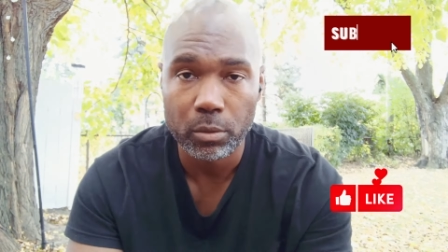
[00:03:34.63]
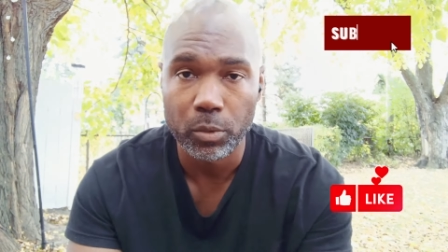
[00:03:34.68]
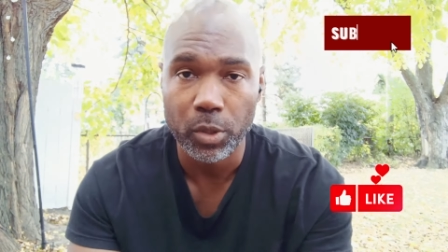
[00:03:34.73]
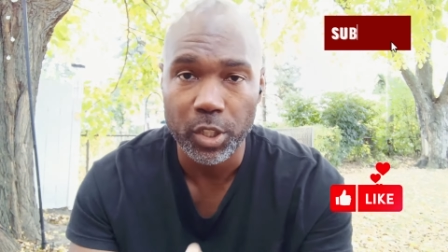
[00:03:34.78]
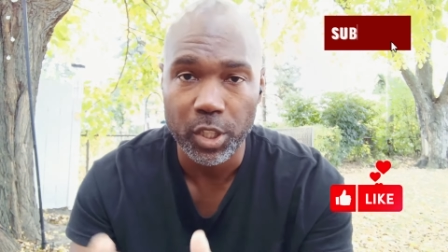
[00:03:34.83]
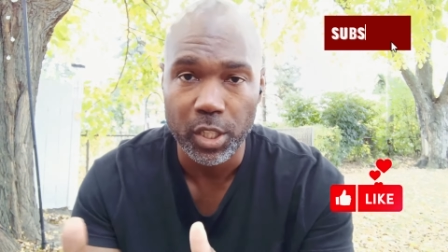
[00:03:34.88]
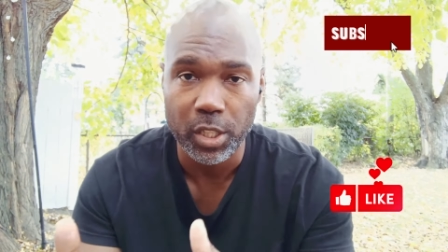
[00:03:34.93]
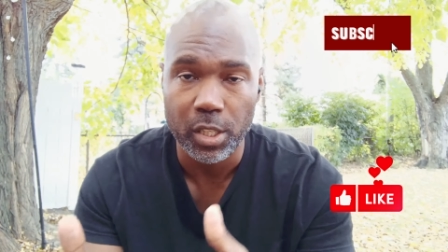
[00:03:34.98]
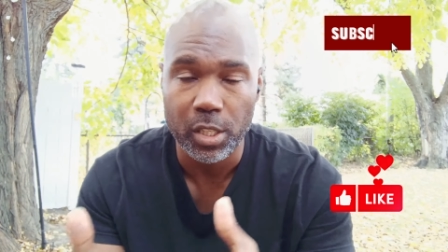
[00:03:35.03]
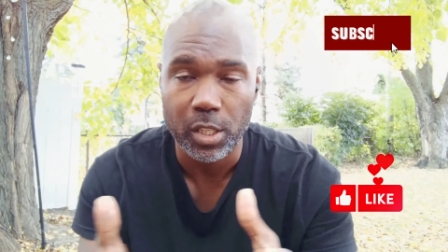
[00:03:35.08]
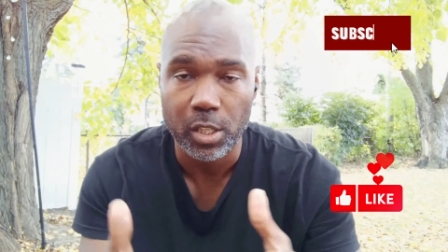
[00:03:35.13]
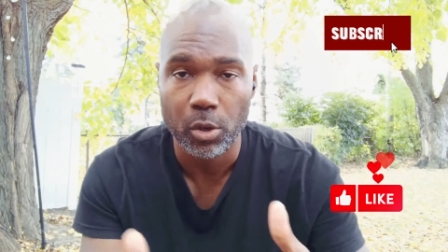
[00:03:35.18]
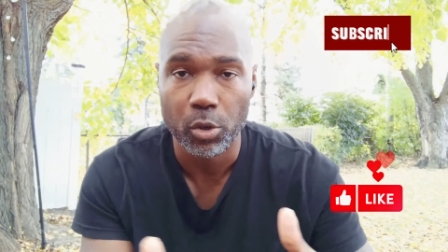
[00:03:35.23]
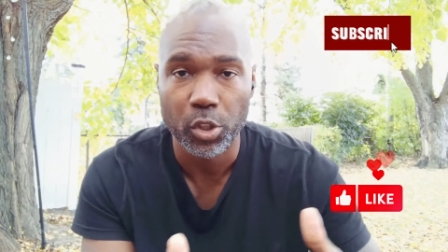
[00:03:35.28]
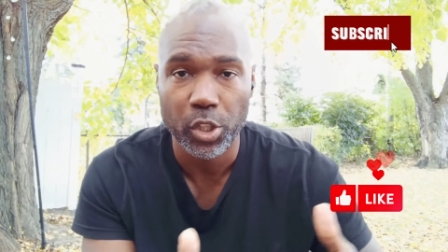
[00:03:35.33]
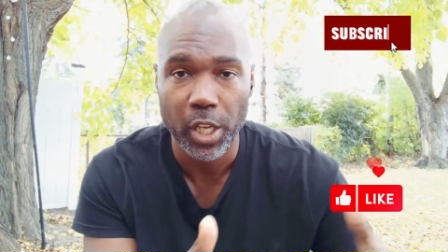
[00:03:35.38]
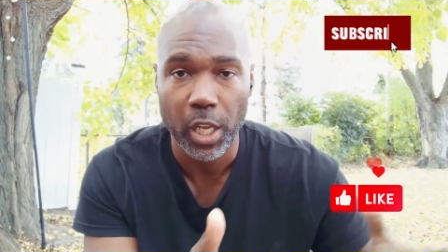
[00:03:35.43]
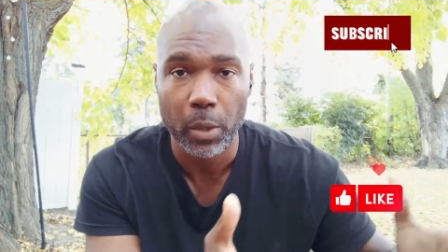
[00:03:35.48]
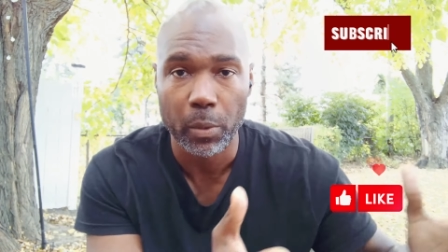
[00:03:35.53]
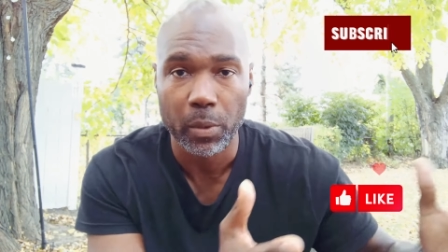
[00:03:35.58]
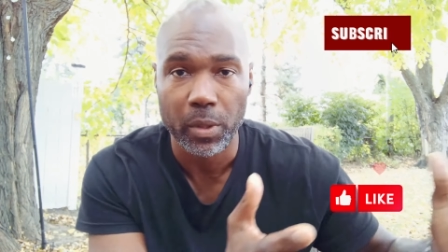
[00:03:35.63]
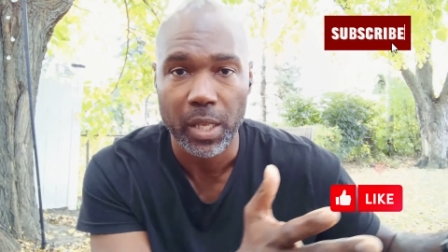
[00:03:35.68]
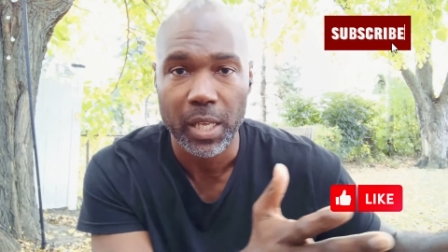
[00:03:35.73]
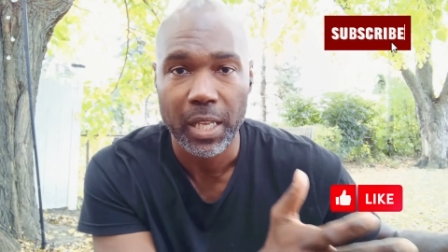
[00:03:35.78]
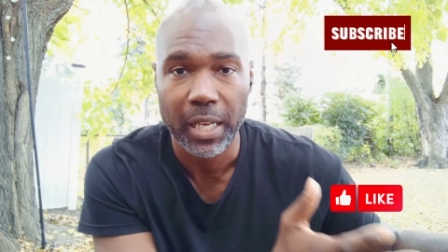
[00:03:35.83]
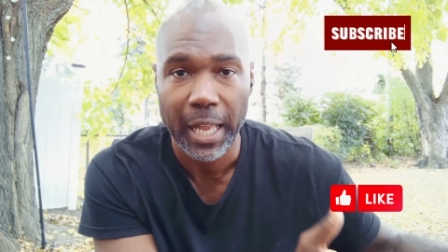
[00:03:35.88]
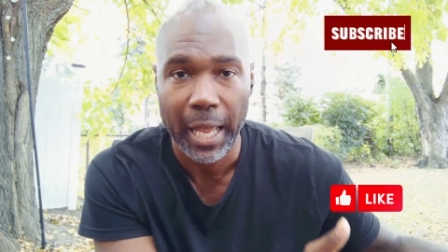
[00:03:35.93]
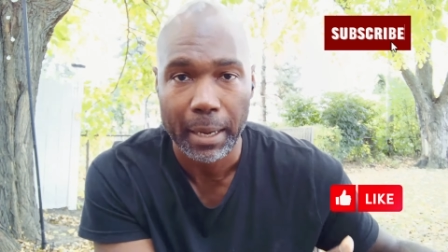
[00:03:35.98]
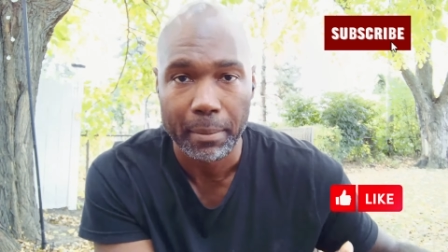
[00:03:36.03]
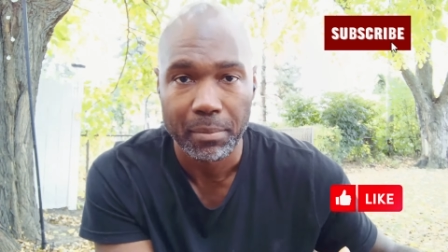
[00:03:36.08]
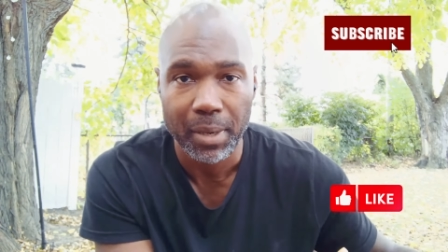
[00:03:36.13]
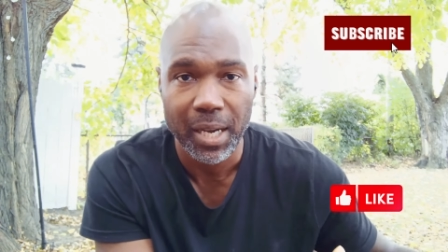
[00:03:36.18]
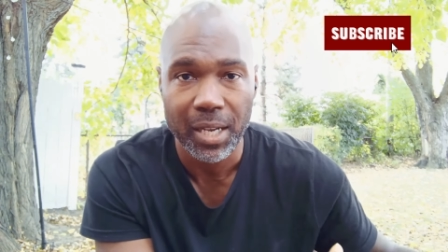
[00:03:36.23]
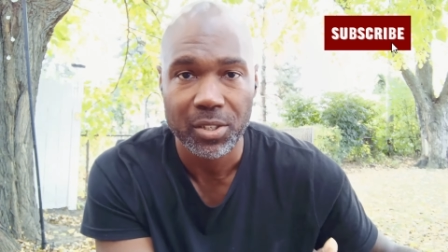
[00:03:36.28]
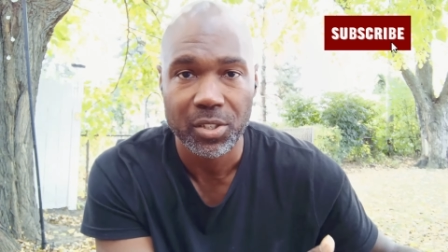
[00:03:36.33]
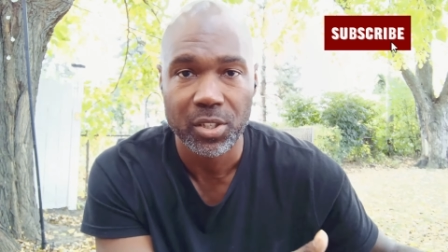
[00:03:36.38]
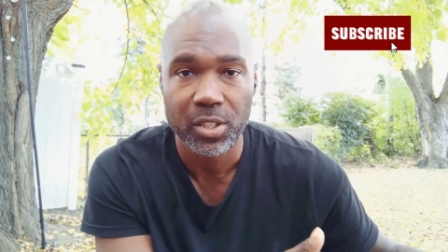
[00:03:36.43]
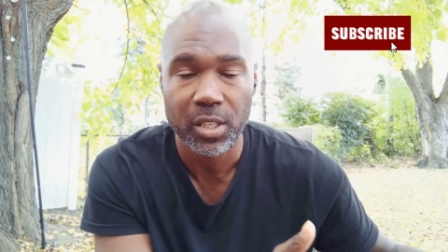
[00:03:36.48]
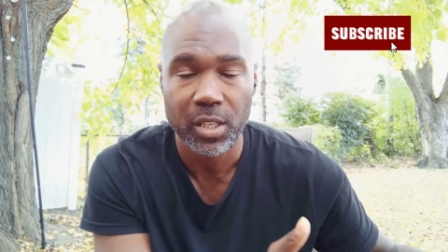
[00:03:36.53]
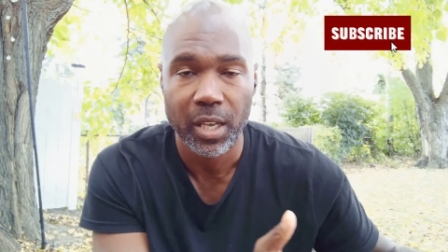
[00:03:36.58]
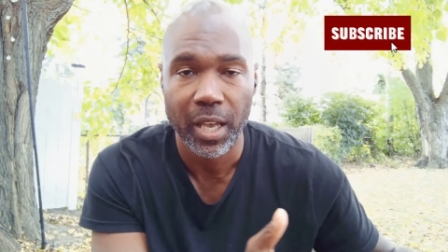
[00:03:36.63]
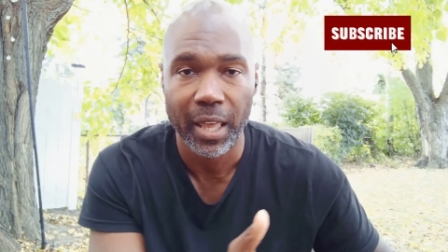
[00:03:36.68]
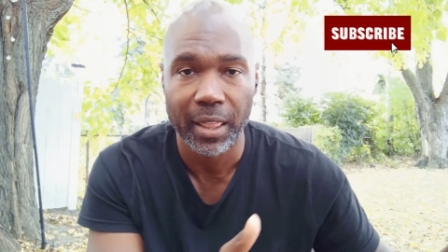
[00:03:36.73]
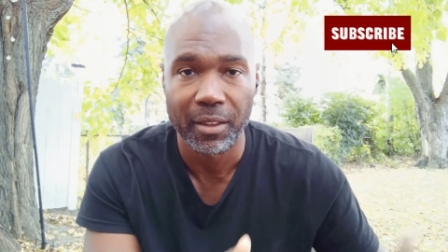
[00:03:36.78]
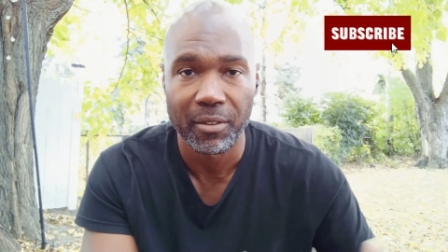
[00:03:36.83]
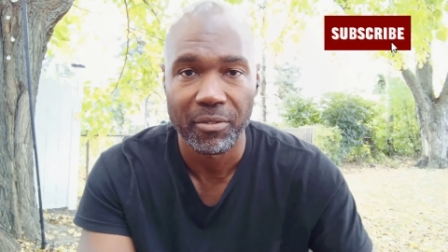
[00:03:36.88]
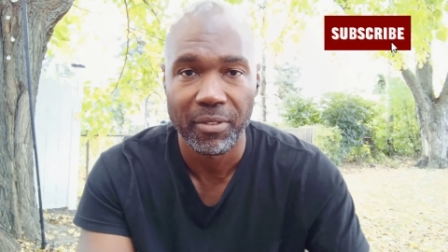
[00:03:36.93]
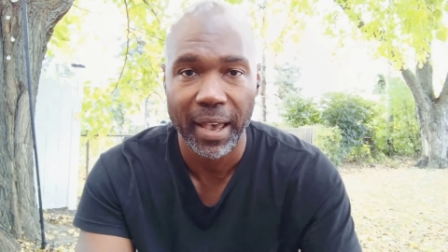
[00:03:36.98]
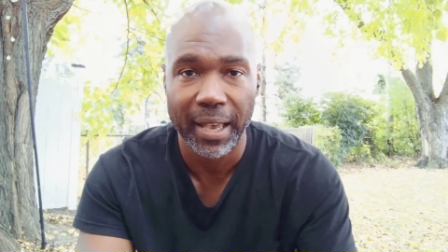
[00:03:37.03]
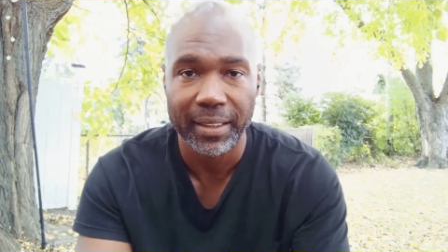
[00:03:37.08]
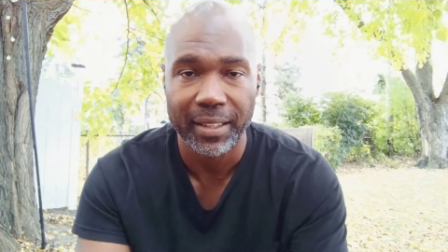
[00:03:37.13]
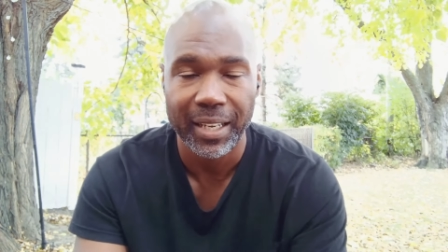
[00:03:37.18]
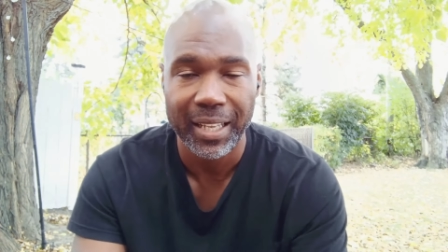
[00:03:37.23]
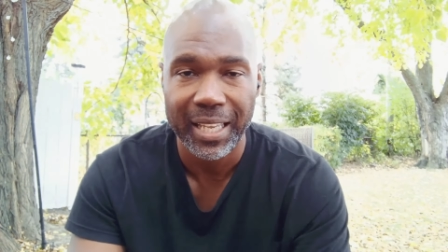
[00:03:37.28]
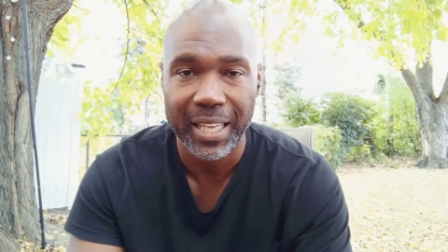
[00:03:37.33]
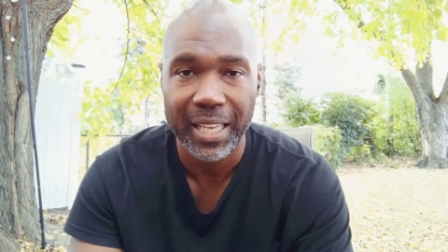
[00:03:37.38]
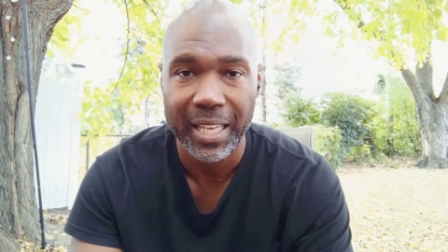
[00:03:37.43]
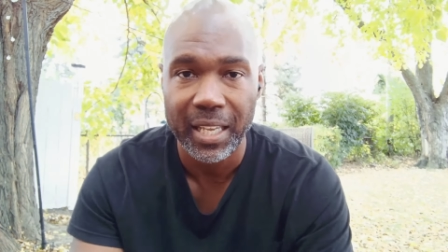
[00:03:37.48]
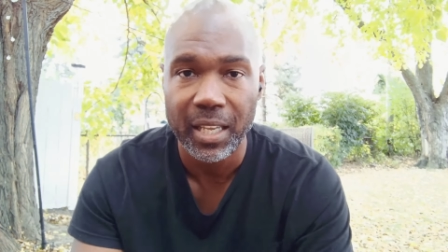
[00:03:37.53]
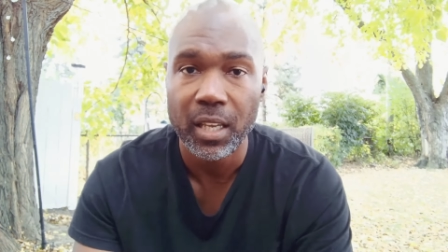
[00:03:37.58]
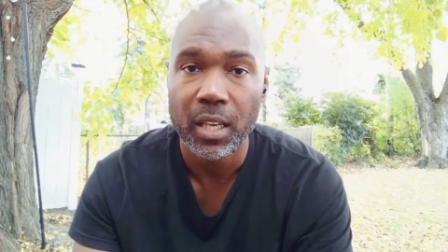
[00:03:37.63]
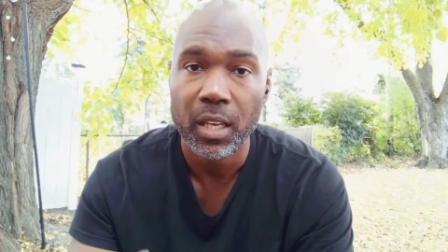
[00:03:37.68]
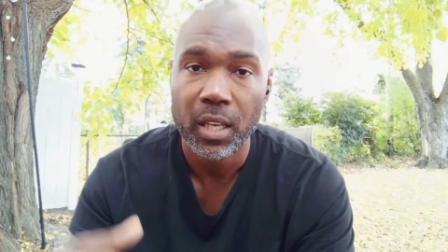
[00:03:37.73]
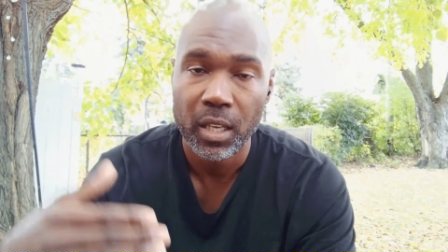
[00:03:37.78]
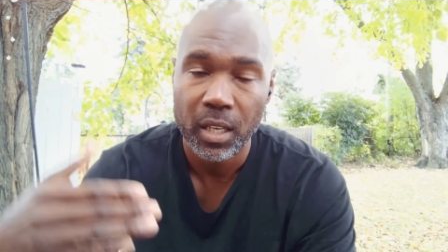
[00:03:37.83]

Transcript: which is associated with Elon Musk and the fact that he